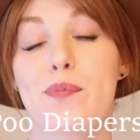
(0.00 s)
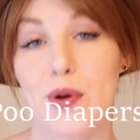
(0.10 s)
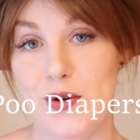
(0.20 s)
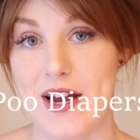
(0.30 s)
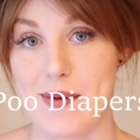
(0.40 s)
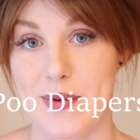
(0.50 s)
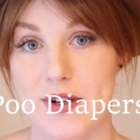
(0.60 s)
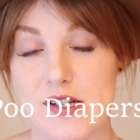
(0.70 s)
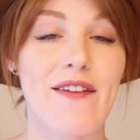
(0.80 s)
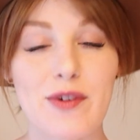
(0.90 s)
poo
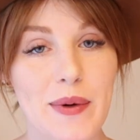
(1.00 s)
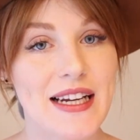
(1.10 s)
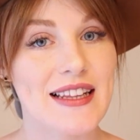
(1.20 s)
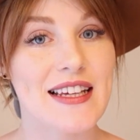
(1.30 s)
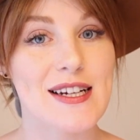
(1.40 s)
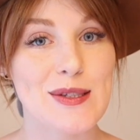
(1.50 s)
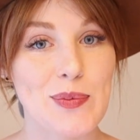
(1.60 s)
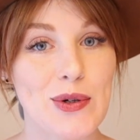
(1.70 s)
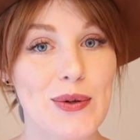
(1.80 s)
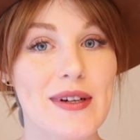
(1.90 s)
diapers. Everybody thinks
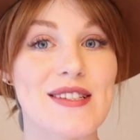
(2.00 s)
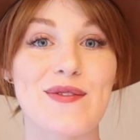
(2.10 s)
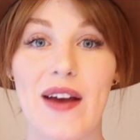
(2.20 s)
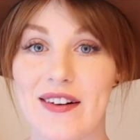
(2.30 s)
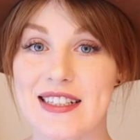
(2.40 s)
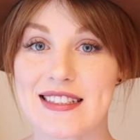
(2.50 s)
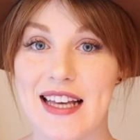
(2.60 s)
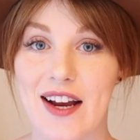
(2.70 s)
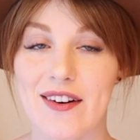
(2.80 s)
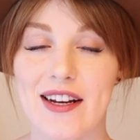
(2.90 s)
poo is very
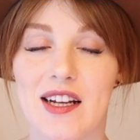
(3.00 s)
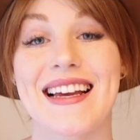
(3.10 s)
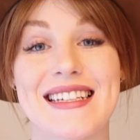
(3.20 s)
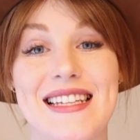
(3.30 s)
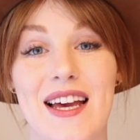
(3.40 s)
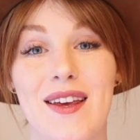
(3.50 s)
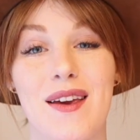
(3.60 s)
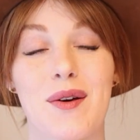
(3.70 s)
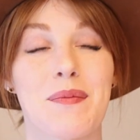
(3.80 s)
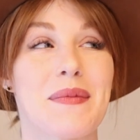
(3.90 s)
scary. I can tell
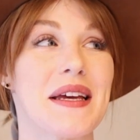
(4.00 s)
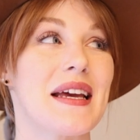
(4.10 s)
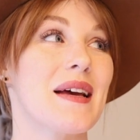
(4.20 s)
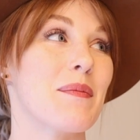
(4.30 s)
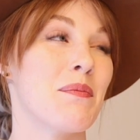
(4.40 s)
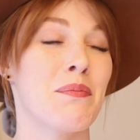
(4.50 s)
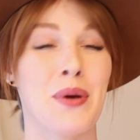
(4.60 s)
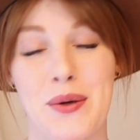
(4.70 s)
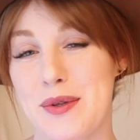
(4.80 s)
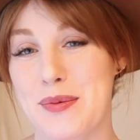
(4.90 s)
you,
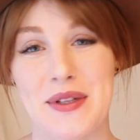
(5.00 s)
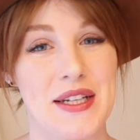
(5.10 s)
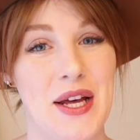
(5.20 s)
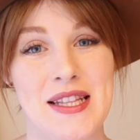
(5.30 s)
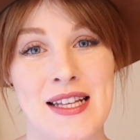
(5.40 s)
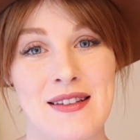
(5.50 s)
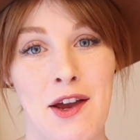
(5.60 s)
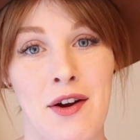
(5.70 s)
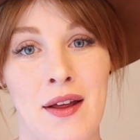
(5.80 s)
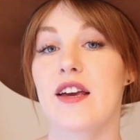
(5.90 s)
poo is really not that
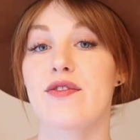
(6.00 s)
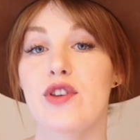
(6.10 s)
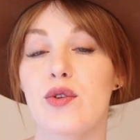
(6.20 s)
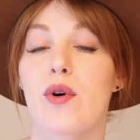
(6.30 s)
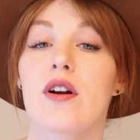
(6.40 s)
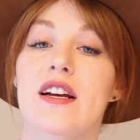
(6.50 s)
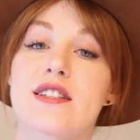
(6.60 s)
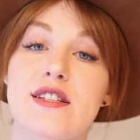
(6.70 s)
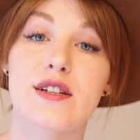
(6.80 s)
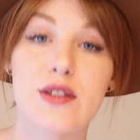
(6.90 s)
scary. If you are
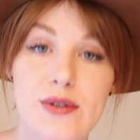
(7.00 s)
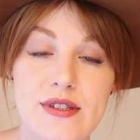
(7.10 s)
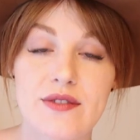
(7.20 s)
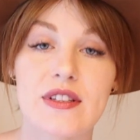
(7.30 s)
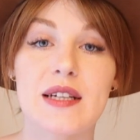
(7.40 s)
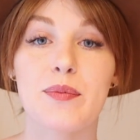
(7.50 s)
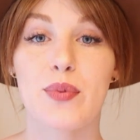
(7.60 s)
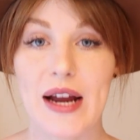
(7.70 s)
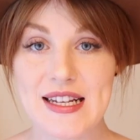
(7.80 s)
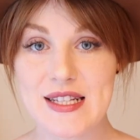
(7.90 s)
exclusively
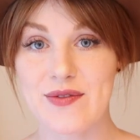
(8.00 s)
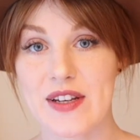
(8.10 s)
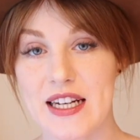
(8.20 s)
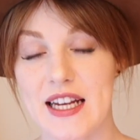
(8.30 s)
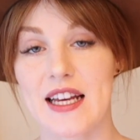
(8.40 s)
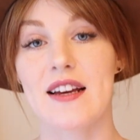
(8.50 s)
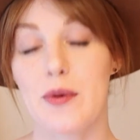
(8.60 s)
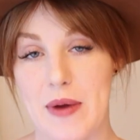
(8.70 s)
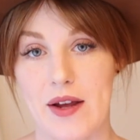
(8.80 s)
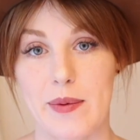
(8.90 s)
breastfeeding your
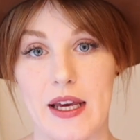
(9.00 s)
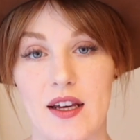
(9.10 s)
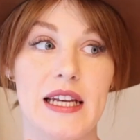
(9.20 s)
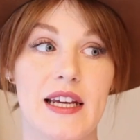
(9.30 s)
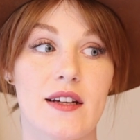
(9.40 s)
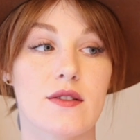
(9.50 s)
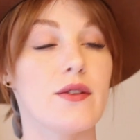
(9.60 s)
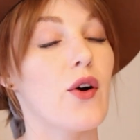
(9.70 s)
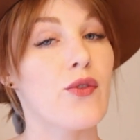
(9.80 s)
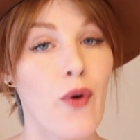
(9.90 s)
baby, meaning
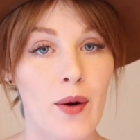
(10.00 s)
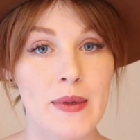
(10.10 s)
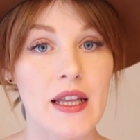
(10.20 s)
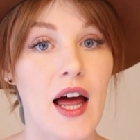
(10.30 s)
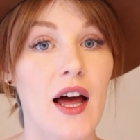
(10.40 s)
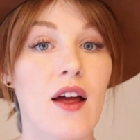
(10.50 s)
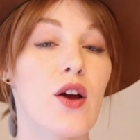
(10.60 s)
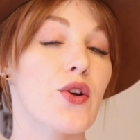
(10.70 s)
no formula,